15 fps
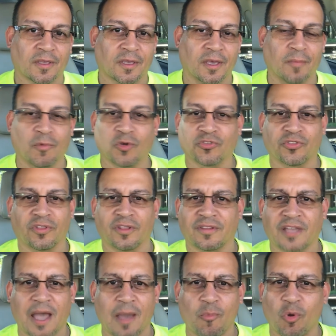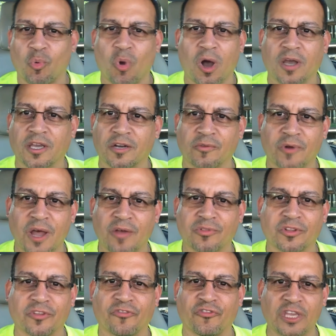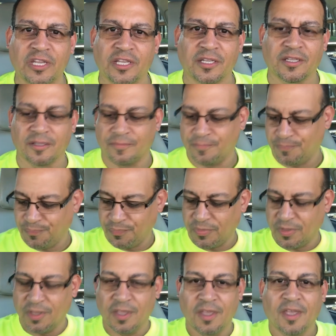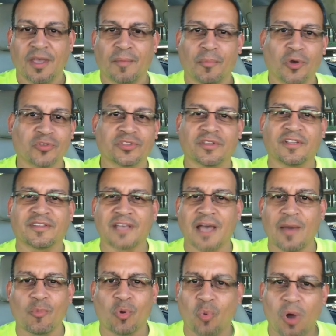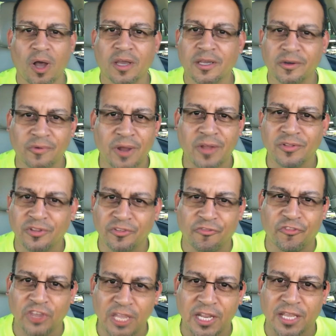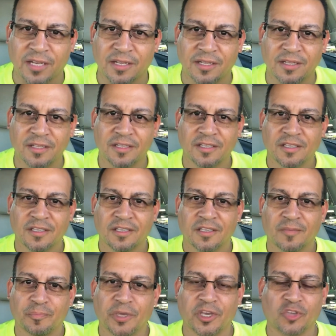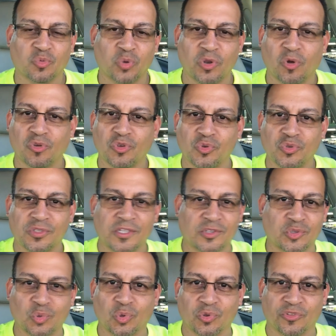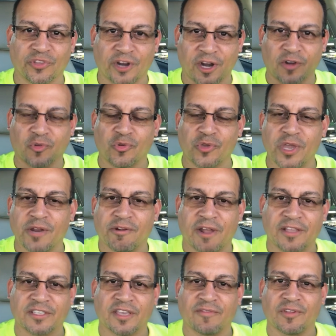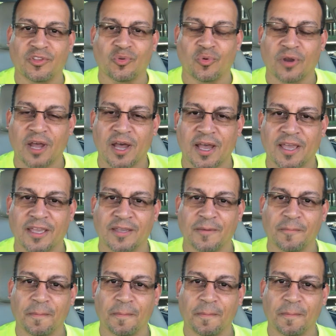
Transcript: And most of the time we're walking around defeated. Most of the time we're walking around defeated because we don't use the tools that our Creator has given you and I.